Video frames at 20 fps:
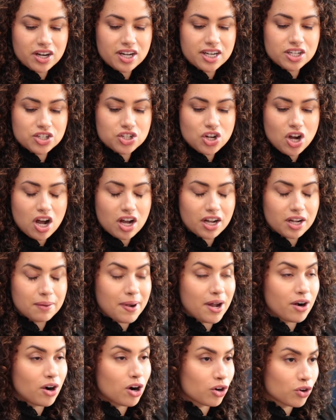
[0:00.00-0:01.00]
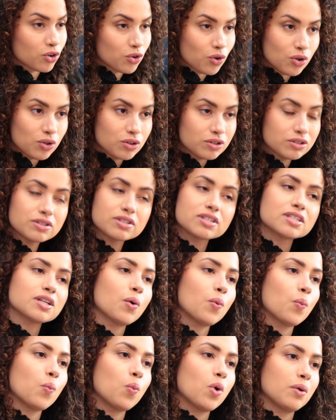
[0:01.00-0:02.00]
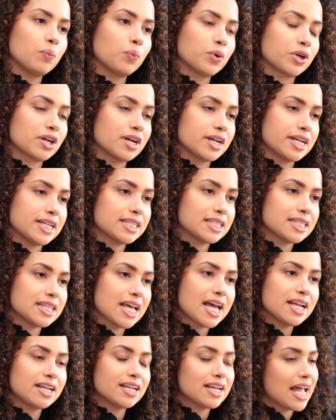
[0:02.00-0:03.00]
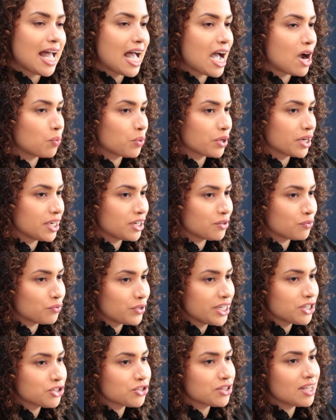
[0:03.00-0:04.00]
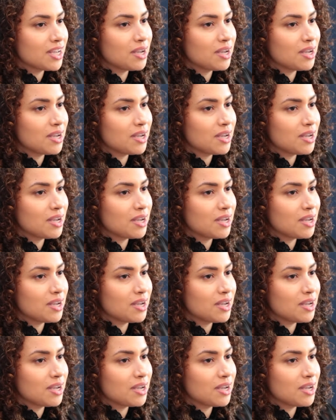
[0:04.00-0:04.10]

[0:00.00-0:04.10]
are going to talk about our goals, what we're going to set, how we're going to reach